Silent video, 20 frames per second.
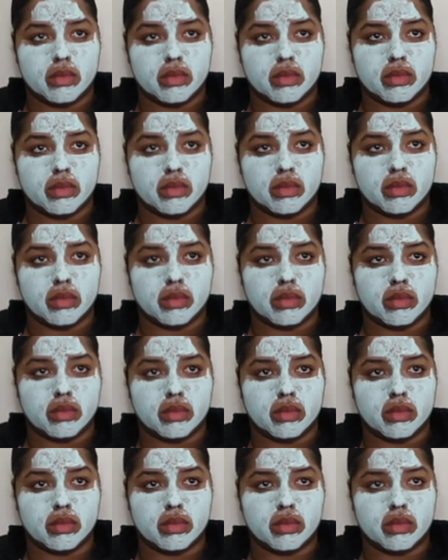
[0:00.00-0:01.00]

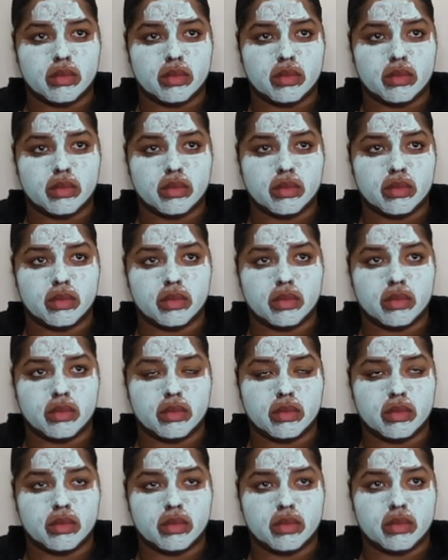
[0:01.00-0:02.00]

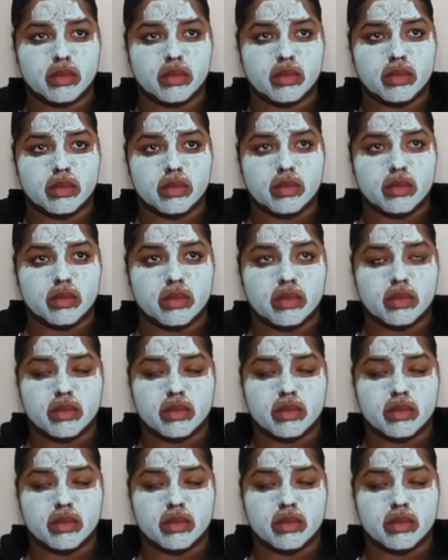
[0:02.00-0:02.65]
(silent)